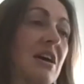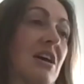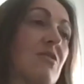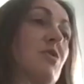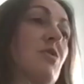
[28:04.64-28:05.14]

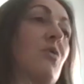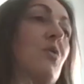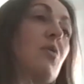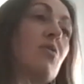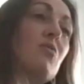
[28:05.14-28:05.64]
if you've
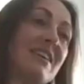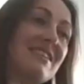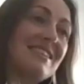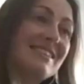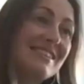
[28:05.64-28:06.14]

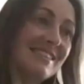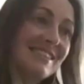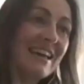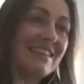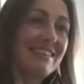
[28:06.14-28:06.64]
already
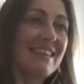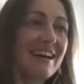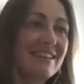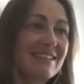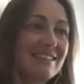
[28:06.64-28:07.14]
set
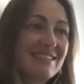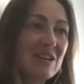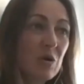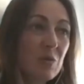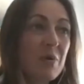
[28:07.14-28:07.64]
that
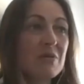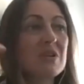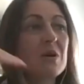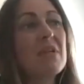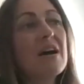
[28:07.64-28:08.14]
goalpost
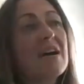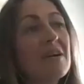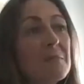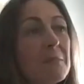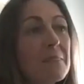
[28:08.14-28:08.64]
up
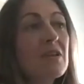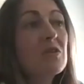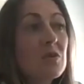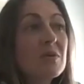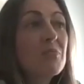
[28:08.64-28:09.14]
there,
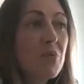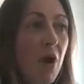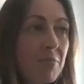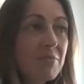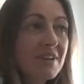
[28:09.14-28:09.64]
you're
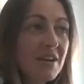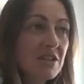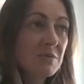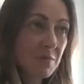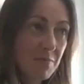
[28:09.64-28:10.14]
probably going
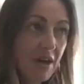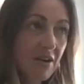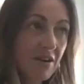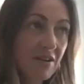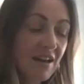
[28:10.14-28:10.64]
to be
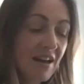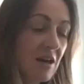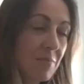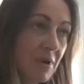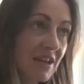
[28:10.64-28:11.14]
better
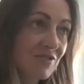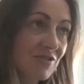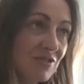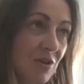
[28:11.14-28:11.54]
placed.